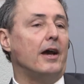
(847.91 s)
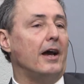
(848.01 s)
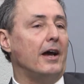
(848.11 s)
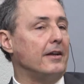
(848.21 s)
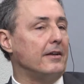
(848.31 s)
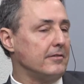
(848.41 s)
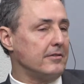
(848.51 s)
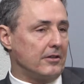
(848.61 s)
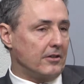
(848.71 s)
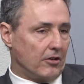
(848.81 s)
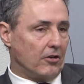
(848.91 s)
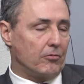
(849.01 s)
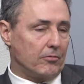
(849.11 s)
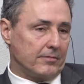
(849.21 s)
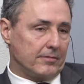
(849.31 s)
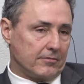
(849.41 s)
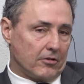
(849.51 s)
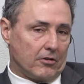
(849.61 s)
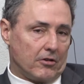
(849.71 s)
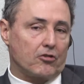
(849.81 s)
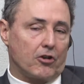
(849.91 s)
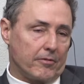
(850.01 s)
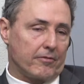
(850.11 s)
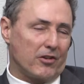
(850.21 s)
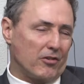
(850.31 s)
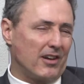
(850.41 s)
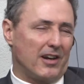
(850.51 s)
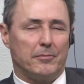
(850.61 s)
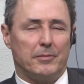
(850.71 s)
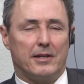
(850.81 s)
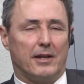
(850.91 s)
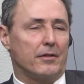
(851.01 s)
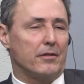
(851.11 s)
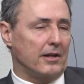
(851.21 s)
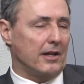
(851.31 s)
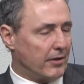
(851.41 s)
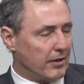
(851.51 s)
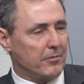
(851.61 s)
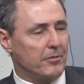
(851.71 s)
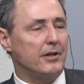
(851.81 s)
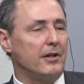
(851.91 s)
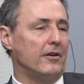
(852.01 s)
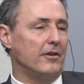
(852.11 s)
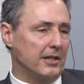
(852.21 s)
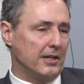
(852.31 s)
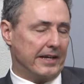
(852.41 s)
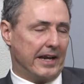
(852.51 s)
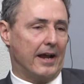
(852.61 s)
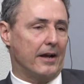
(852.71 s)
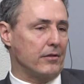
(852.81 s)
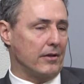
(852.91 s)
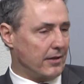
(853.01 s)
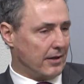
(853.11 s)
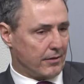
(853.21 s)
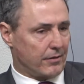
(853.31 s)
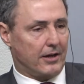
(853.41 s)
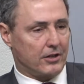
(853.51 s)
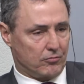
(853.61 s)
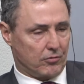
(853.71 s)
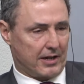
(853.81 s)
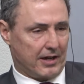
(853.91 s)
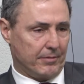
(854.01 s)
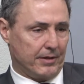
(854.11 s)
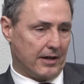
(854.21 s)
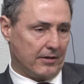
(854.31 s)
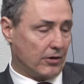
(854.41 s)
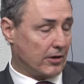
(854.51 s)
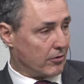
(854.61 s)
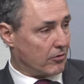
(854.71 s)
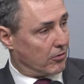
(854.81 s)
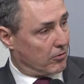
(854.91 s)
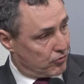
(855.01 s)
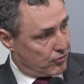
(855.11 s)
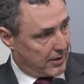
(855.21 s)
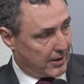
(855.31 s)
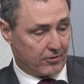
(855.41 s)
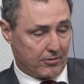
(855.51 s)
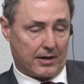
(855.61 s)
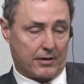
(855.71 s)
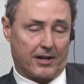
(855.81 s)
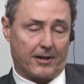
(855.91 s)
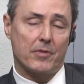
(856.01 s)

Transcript: And, you know, on top of that, online meetings and giving them the material and access and discussion, what can be done, what are the conclusions, like you are asking.